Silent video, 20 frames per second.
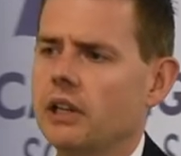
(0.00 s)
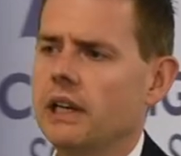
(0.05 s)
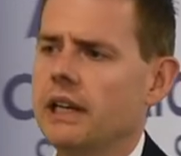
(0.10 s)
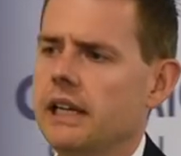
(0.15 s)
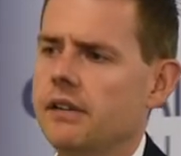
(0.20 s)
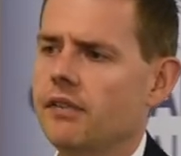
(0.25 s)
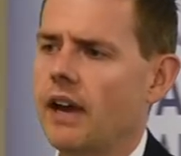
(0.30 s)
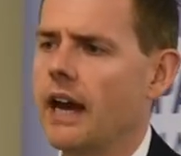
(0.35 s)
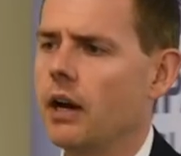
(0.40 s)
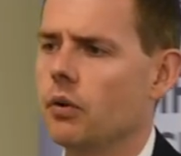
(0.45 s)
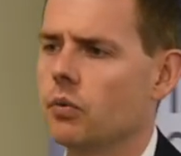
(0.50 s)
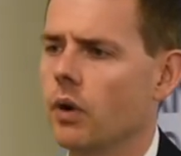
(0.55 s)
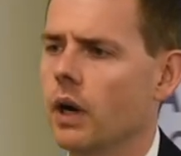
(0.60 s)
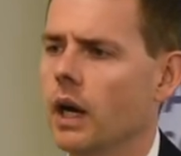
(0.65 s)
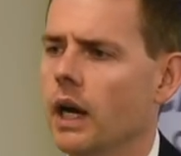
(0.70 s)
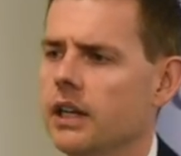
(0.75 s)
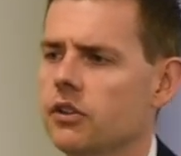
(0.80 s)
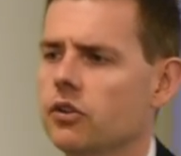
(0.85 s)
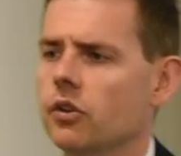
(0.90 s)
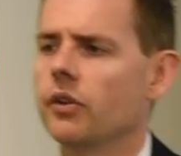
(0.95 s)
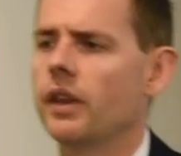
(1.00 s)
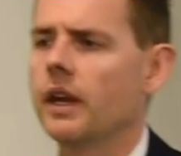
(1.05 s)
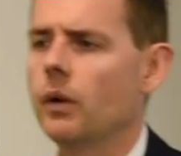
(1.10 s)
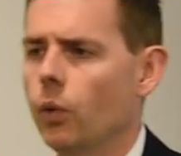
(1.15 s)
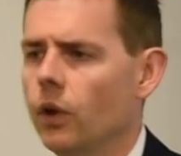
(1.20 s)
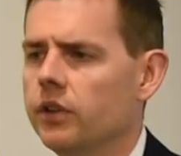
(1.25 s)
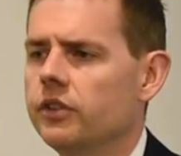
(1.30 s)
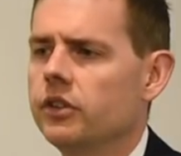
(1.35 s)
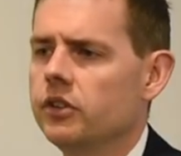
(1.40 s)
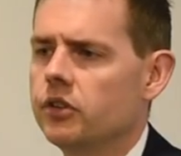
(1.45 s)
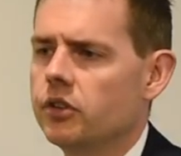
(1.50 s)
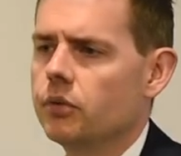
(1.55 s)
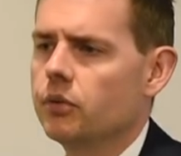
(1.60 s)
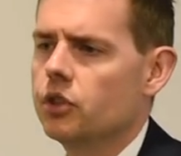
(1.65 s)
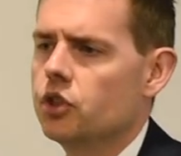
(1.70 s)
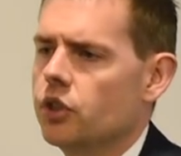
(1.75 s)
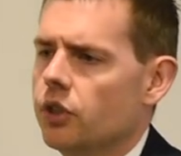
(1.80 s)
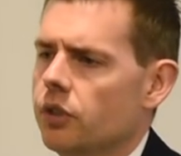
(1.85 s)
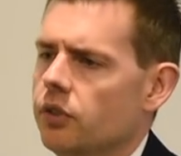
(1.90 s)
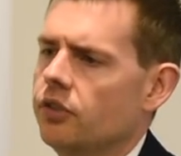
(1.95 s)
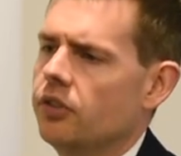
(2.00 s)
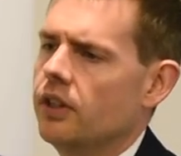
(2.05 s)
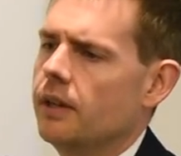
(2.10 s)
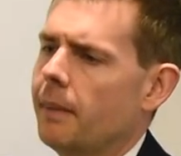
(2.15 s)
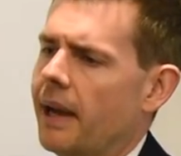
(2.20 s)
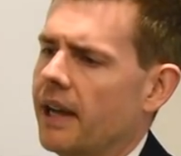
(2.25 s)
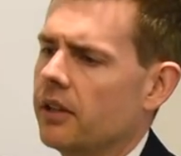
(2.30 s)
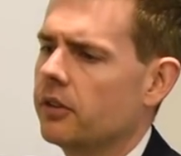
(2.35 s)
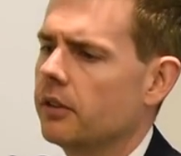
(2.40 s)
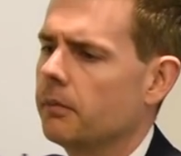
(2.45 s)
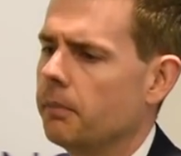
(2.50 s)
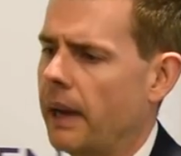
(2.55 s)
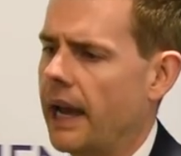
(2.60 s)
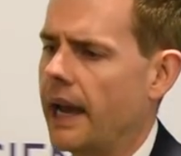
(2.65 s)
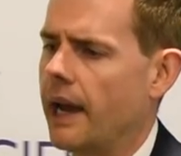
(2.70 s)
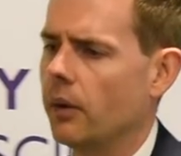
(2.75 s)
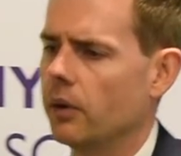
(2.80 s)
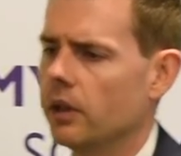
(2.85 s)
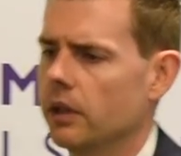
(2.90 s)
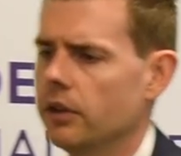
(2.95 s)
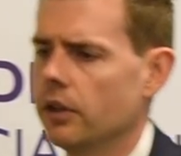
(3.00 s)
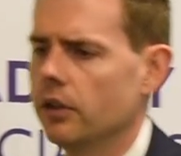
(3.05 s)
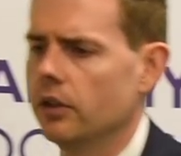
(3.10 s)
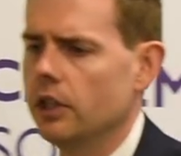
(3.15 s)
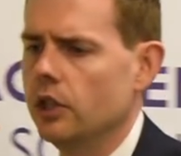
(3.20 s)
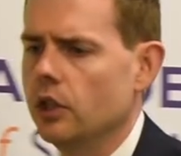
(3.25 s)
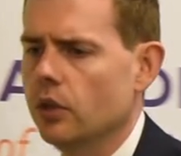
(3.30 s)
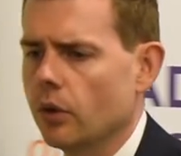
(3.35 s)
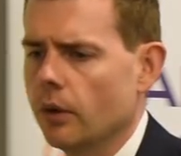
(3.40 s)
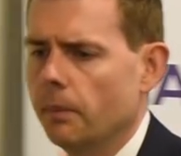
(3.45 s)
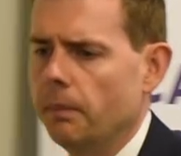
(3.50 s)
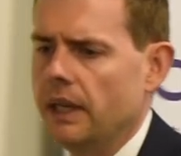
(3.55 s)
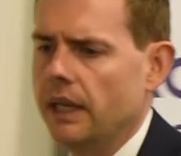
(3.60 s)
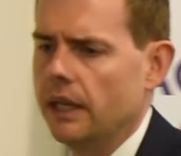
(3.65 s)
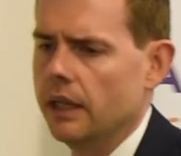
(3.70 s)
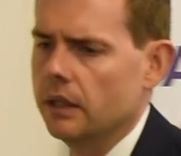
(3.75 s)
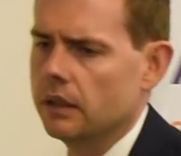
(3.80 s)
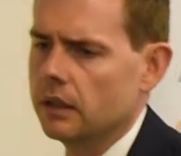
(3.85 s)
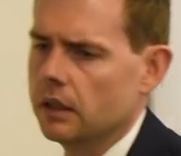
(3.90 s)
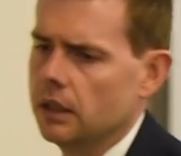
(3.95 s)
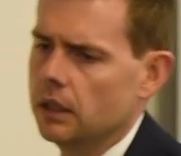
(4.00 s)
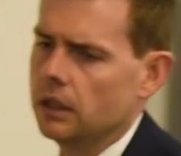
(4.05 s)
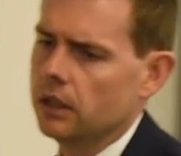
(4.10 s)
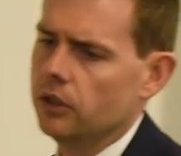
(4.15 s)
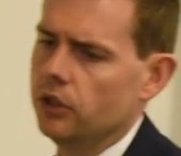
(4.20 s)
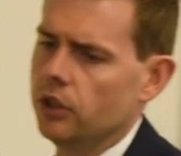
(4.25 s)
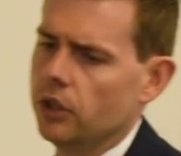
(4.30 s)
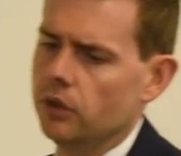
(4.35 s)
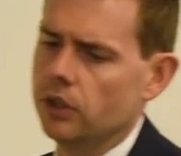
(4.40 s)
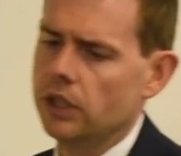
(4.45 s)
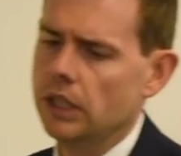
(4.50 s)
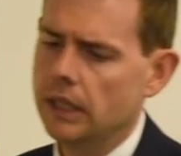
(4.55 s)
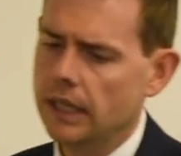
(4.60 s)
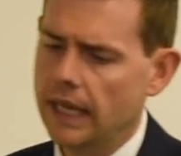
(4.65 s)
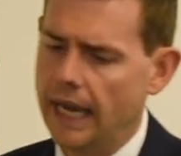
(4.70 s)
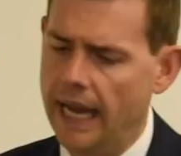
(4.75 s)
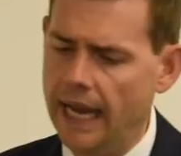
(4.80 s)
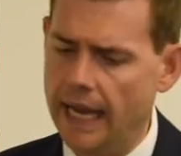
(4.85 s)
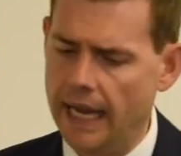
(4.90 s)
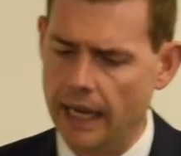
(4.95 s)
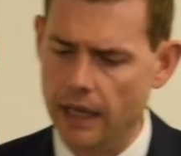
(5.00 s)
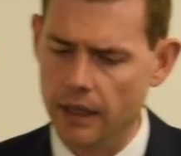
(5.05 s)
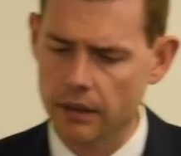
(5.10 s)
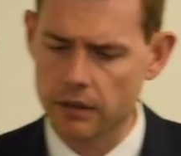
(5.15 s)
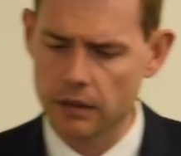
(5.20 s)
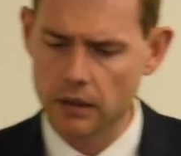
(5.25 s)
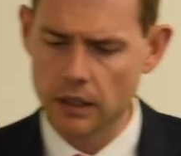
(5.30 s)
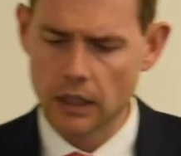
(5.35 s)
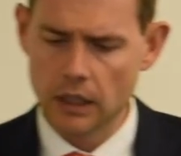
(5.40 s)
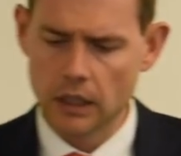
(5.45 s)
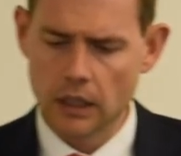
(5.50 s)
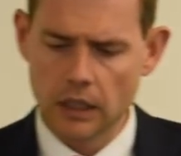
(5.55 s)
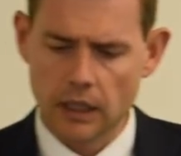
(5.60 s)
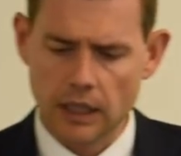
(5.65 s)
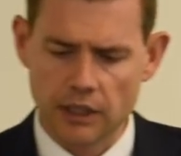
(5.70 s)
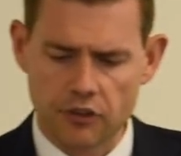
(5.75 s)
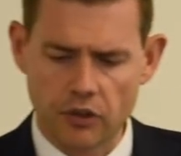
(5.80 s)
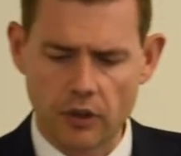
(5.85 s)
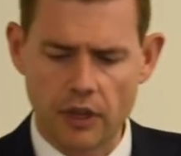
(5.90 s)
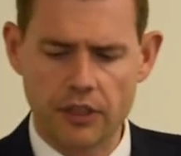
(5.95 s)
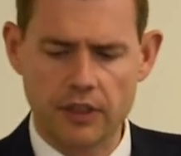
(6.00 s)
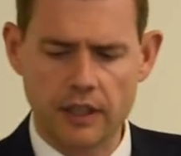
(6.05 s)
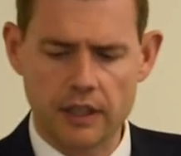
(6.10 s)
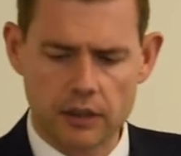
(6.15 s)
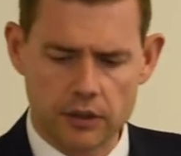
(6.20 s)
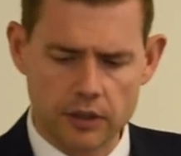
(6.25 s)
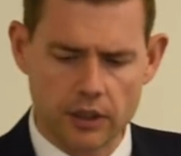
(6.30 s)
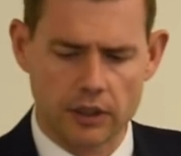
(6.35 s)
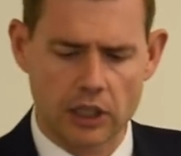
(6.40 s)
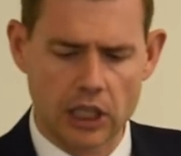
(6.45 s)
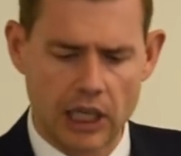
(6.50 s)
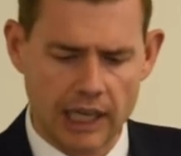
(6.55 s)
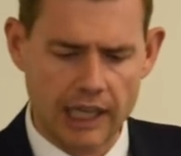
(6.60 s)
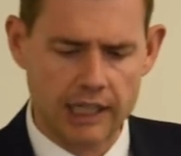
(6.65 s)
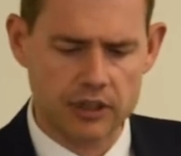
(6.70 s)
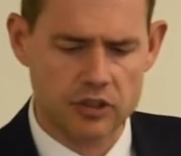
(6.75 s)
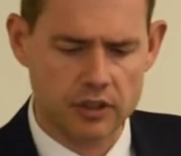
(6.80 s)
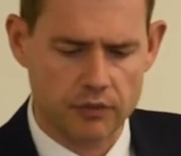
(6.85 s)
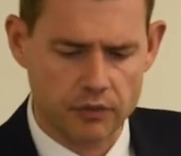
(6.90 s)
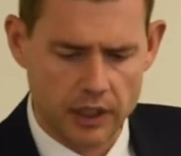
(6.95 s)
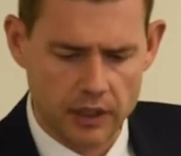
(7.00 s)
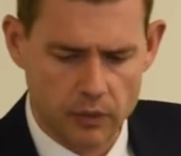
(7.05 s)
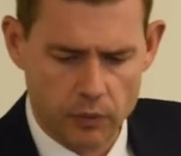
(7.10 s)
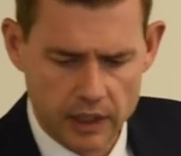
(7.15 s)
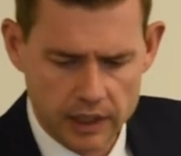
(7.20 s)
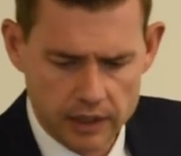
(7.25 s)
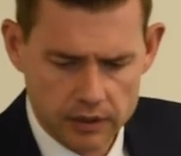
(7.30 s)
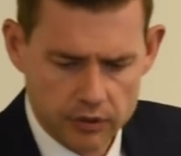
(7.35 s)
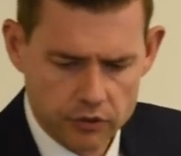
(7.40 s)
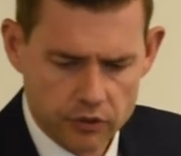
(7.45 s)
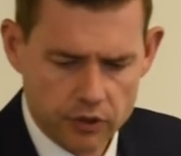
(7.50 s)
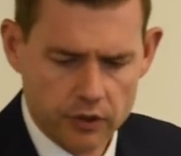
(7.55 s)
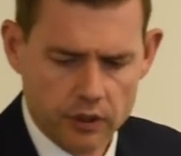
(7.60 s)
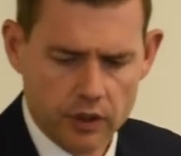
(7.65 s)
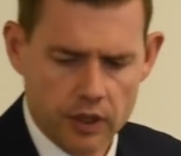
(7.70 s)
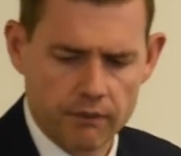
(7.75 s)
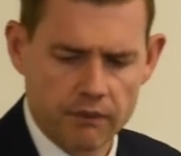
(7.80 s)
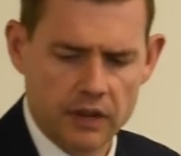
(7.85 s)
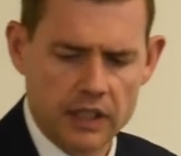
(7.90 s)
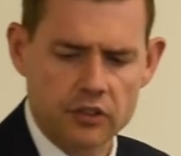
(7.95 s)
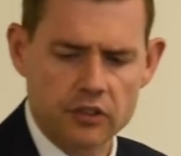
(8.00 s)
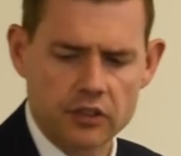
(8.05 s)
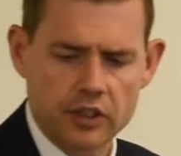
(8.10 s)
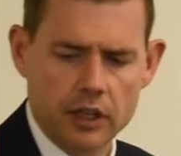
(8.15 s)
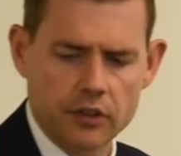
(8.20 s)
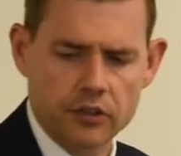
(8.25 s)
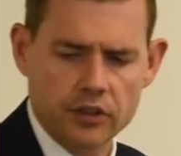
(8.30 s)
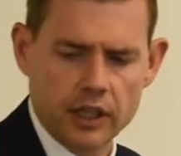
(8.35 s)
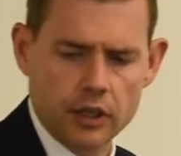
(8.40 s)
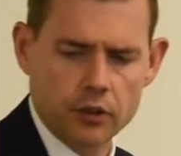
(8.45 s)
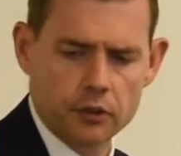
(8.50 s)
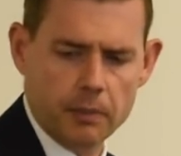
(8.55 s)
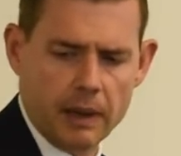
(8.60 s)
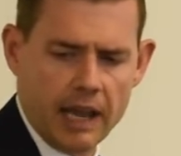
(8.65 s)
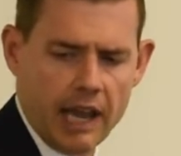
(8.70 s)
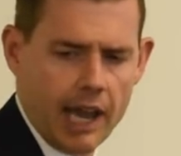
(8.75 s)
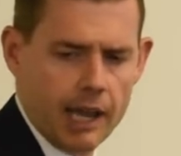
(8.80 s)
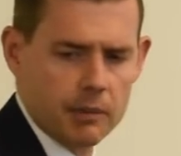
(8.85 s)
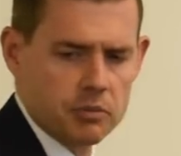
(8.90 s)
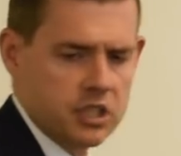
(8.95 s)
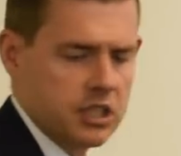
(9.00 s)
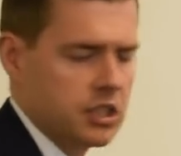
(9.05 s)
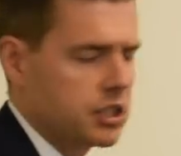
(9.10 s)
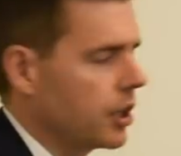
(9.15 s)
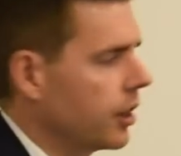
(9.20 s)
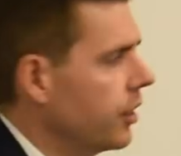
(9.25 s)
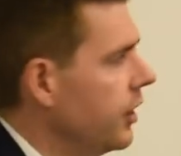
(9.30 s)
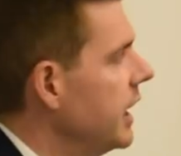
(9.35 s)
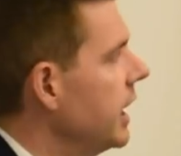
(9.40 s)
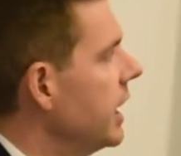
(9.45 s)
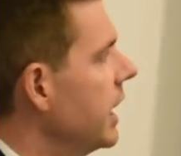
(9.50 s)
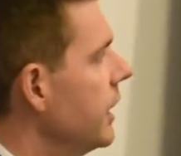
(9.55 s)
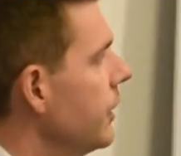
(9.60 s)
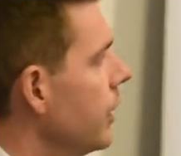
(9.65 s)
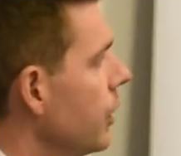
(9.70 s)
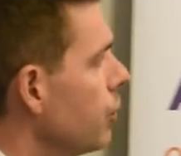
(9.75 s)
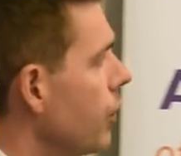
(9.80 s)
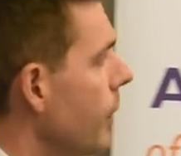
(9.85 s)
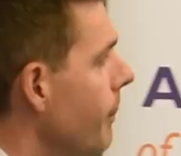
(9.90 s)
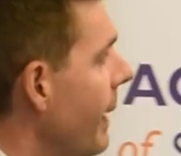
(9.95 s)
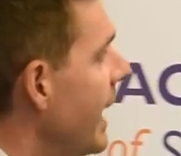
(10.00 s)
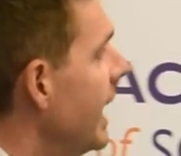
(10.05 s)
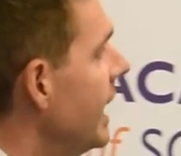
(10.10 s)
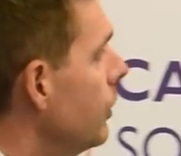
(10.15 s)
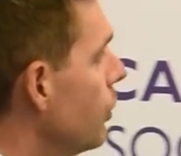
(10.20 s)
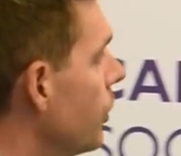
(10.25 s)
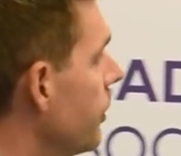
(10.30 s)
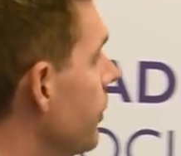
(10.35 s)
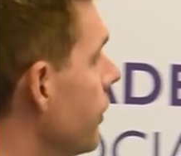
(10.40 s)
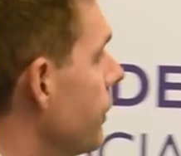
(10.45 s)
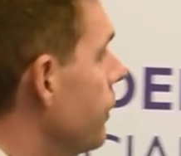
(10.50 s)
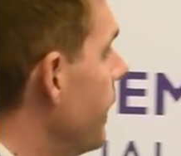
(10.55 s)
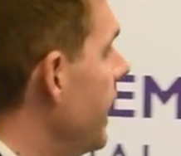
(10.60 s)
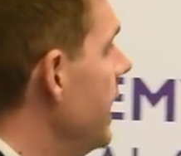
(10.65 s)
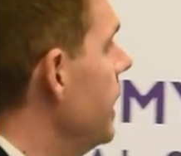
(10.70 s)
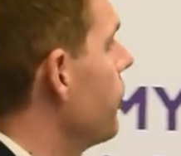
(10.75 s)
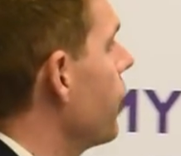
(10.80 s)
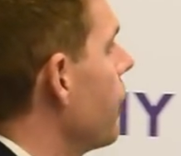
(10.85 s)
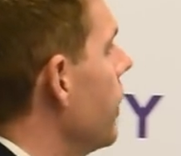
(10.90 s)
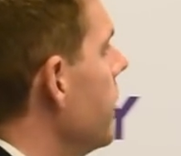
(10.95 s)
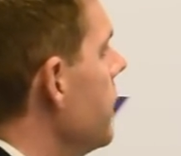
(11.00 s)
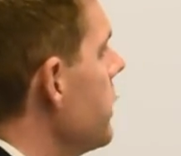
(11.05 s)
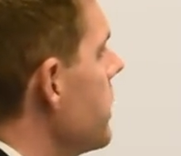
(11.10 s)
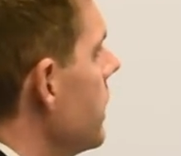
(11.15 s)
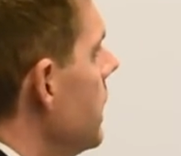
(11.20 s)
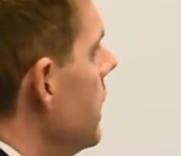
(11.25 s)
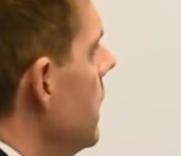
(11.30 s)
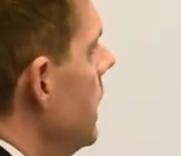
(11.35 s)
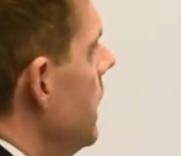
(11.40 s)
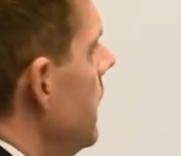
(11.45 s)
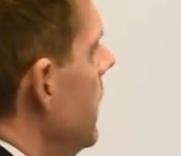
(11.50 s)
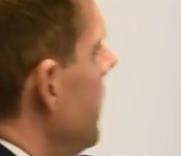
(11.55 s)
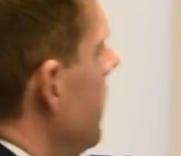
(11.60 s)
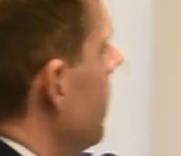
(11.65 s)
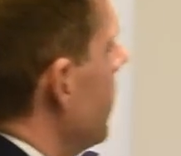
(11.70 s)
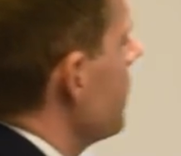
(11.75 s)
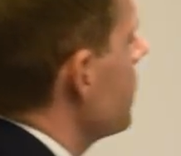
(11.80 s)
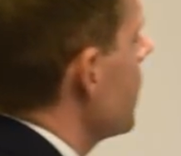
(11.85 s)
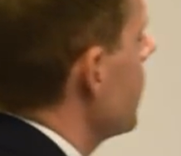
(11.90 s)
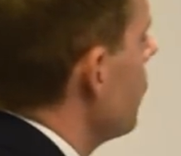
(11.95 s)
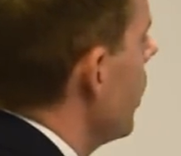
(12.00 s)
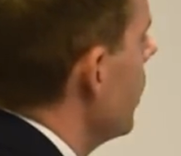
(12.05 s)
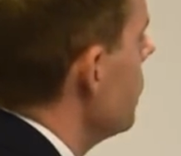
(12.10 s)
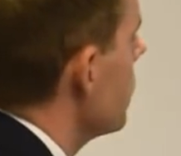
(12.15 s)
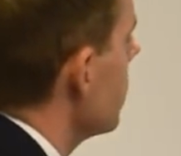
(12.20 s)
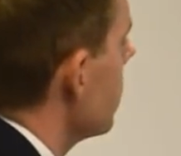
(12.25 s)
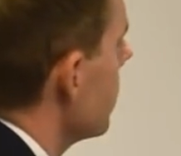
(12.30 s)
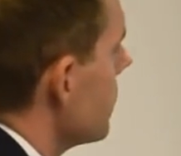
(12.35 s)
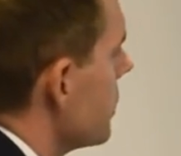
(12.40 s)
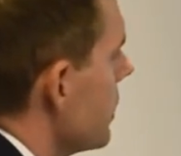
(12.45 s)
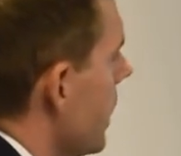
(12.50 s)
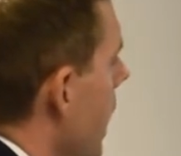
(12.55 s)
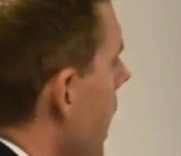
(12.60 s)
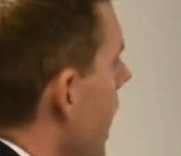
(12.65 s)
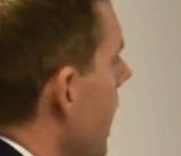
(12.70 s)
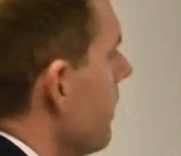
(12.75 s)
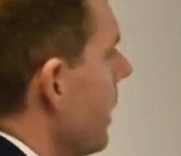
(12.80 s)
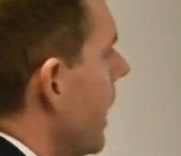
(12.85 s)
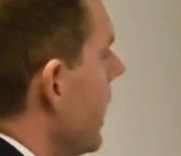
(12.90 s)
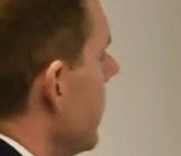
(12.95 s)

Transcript: to leave outright or they wanted to reduce the amount of power that the European Union had. And so I think, you know, collectively we sort of convinced ourselves perhaps into thinking that Remain was the favorite. As I wrote at the time,